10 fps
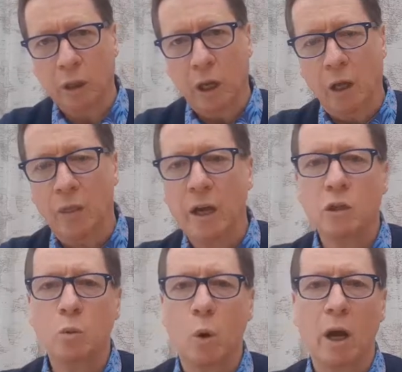And that
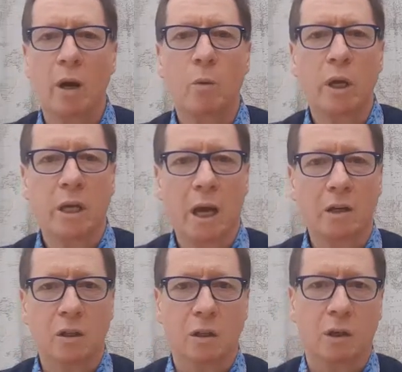is where we get
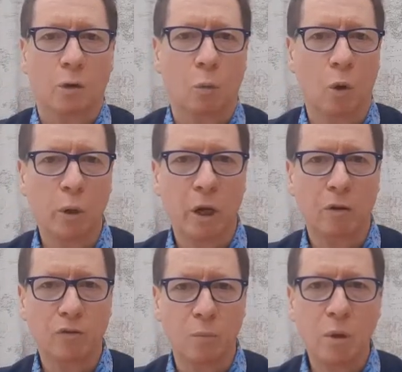what we are
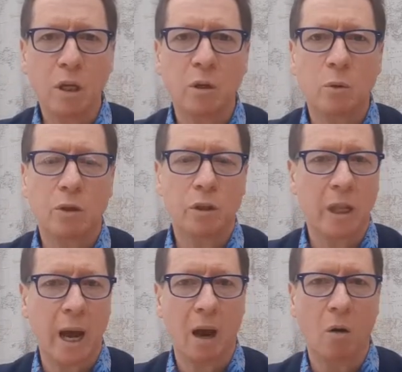familiar with
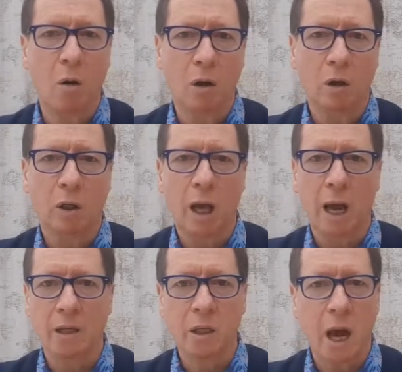now
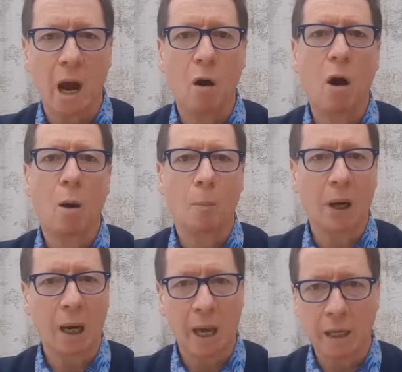as our
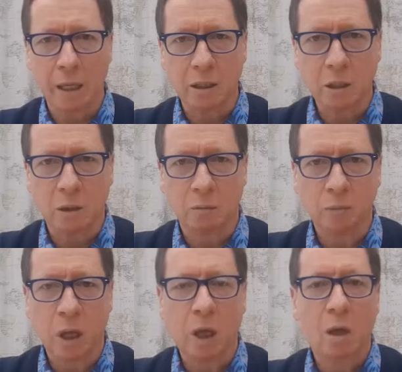planet.
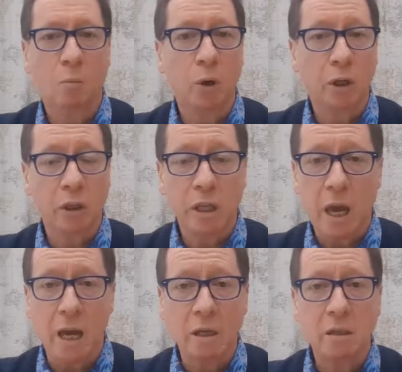But in the
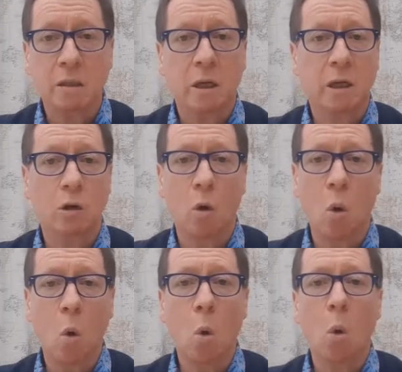end, it
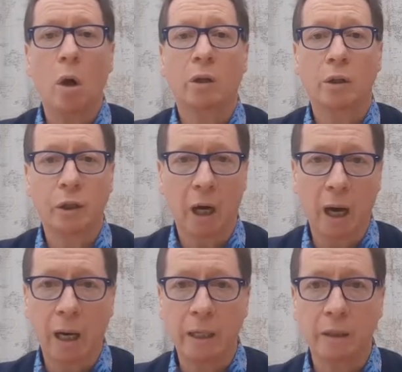all
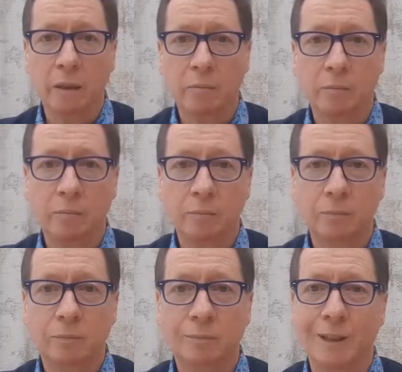died,
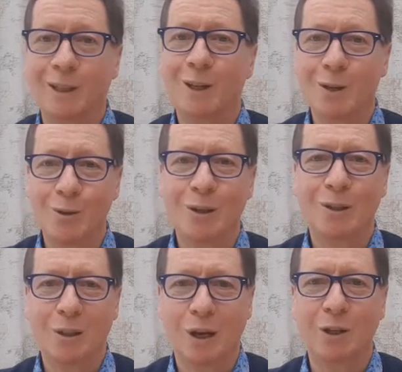including
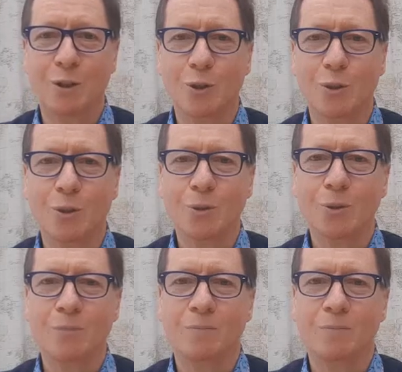the dinosaurs.